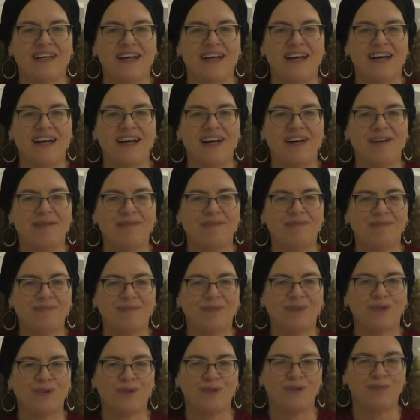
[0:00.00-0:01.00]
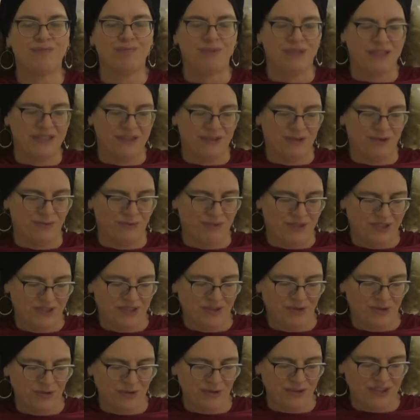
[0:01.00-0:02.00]
khutbah, or we're
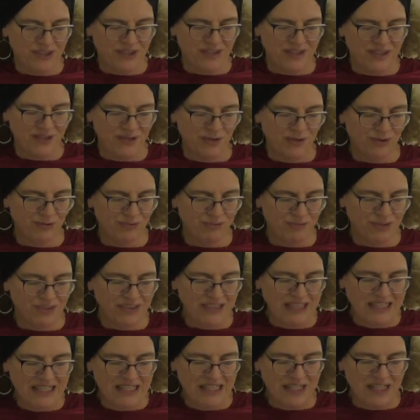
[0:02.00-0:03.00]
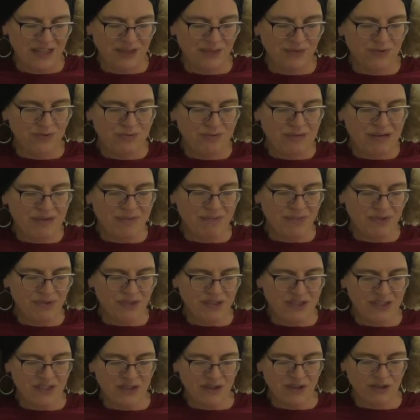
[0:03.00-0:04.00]
holding this khutbah, in
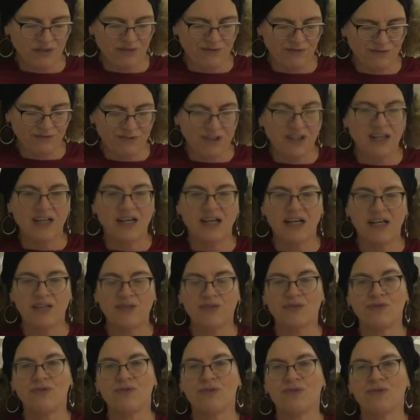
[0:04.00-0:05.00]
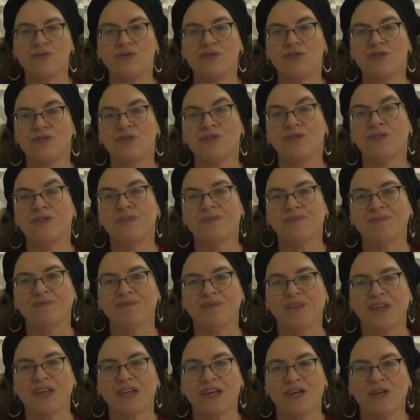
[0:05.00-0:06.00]
remembrance of Hatun Suriju,
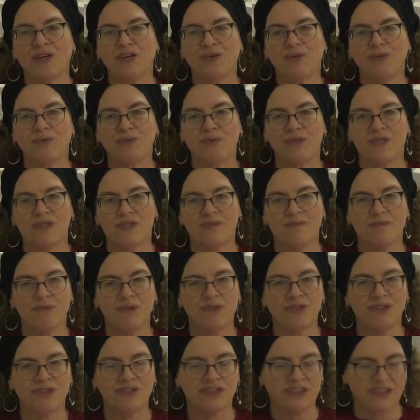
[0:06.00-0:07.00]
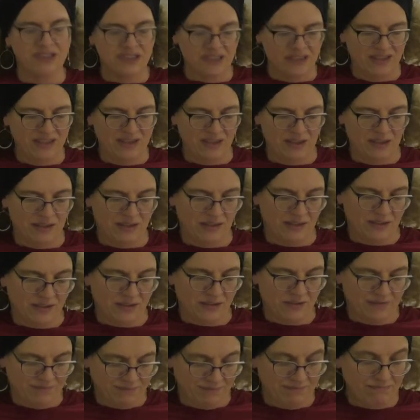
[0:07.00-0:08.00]
who was murdered
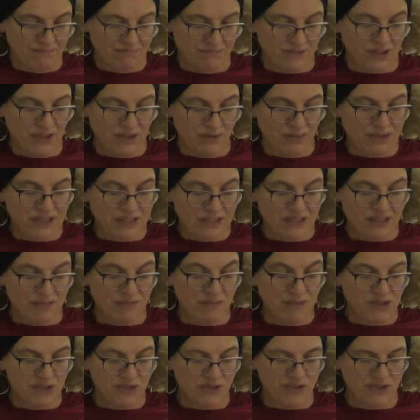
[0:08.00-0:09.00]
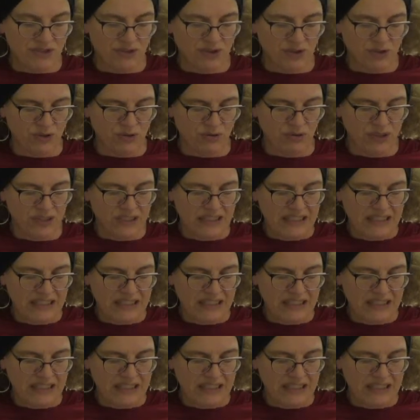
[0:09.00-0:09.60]
quite some years ago